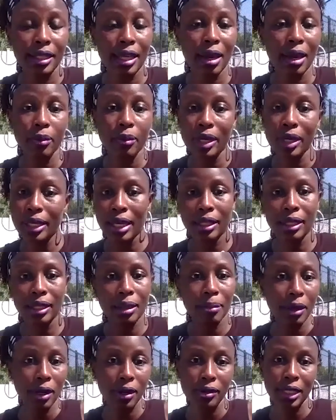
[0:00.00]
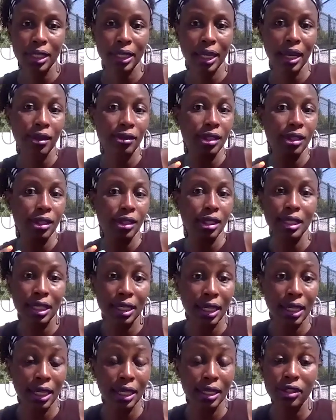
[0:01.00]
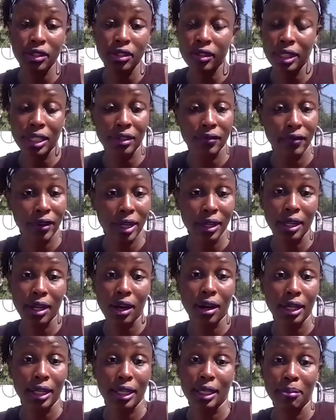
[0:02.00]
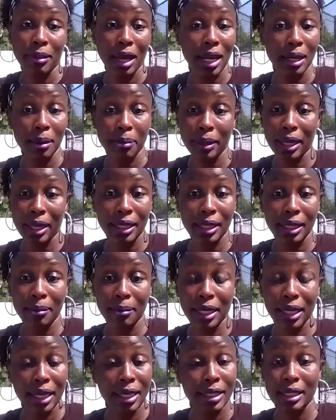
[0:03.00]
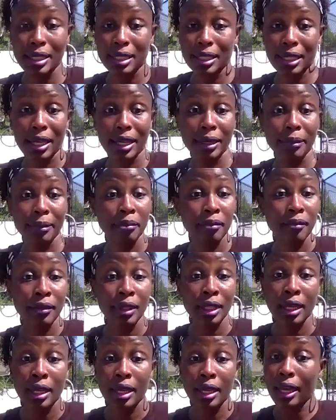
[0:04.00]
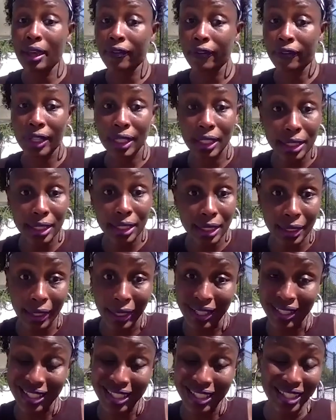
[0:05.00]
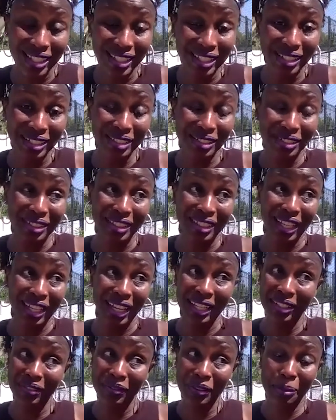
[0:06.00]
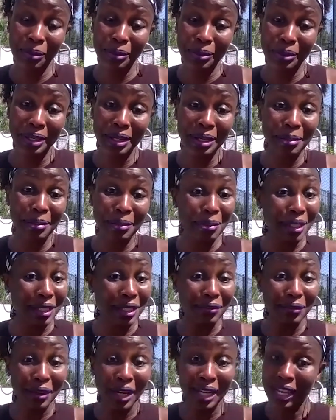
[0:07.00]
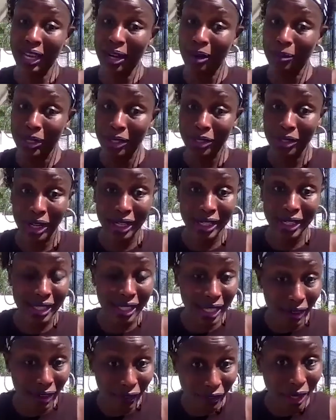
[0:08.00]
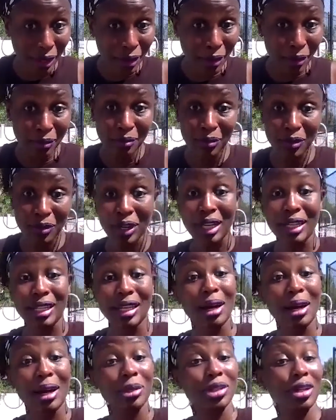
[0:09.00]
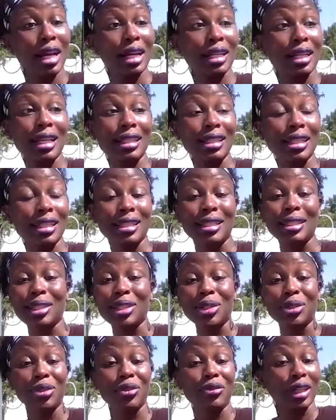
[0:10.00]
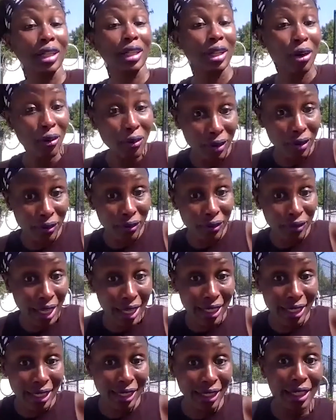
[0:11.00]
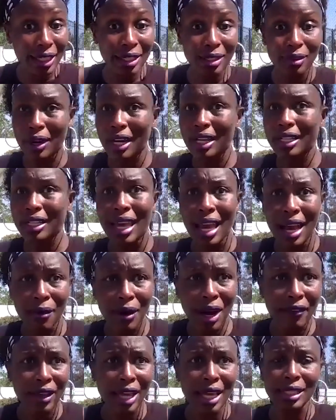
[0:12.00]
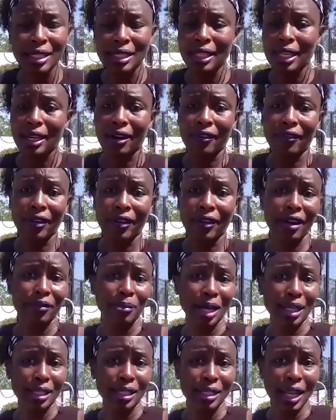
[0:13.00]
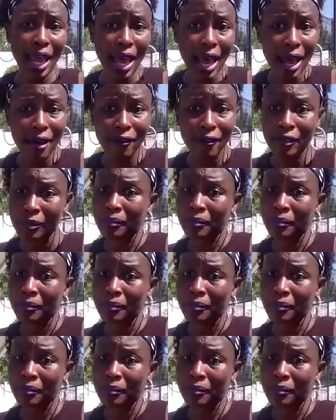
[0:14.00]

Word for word: that week, and the opposing counsel is in an industry that's very hard hit by the pandemic and just said, Hey, Phillis, the case is still kind of important, but right now we're trying to stay afloat. Right now, we're trying not to get sued for COVID related things. Right now, I've had to lay off half my staff.